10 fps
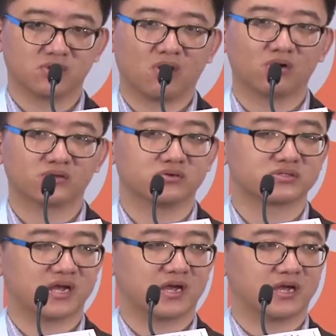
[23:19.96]
all
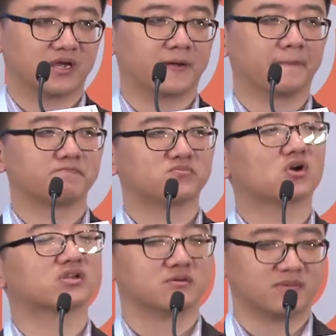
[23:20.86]
those
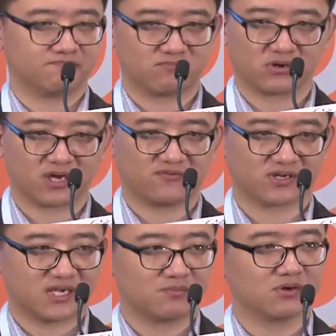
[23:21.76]
documents, okay. For
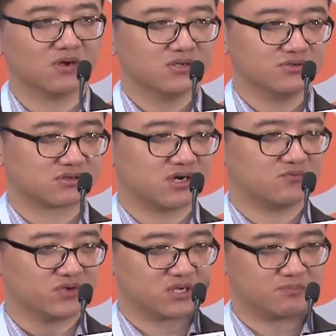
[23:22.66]
example, you got a
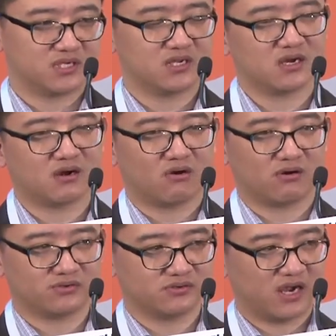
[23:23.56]
Wikipedia
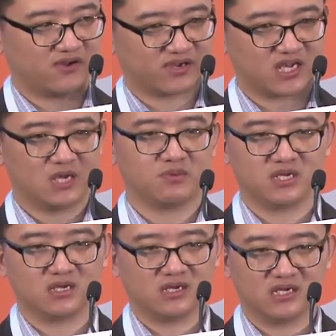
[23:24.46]
or you have a
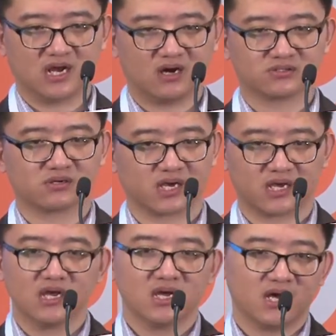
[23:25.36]
KP in-house,
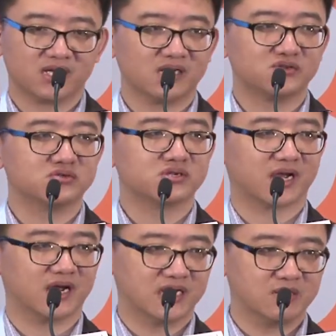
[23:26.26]
okay, and then you
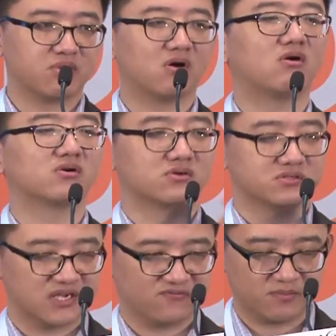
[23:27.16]
can import all
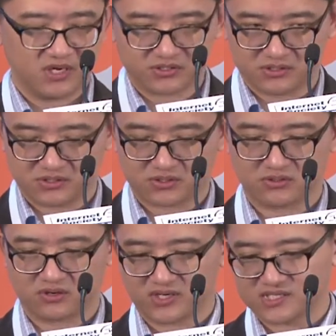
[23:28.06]
those informations
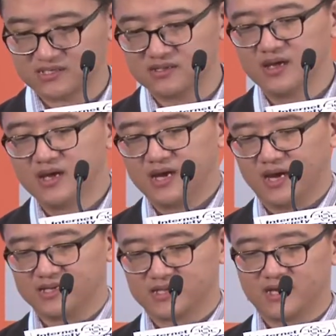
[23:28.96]
to the Watson,
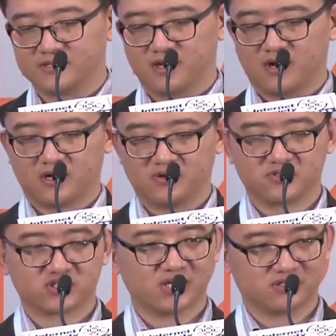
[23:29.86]
and then it will
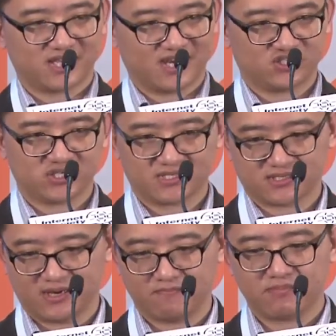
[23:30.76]
try to digest,
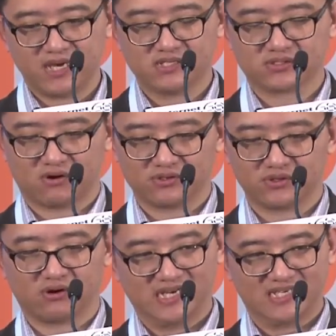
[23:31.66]
and based on
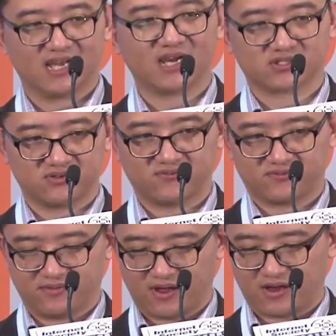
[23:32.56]
your interaction,
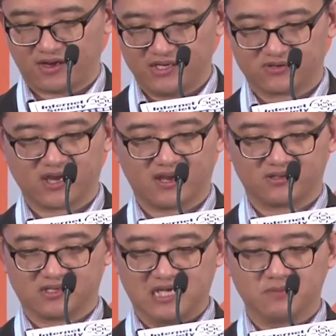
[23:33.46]
it
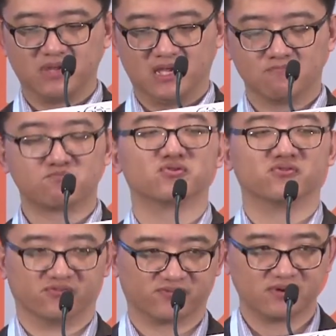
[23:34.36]
can keep
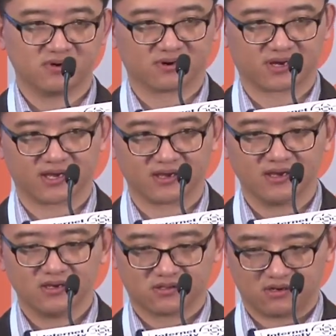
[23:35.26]
improve, okay,
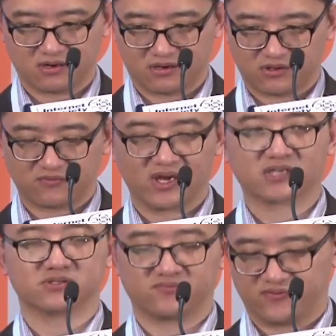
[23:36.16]
the
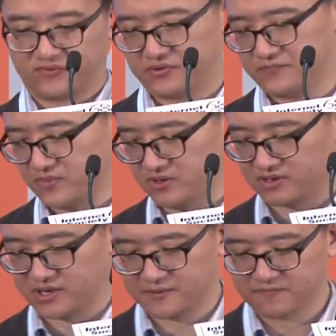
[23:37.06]
reaction with you,
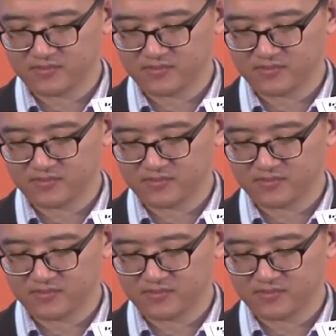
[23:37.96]
okay.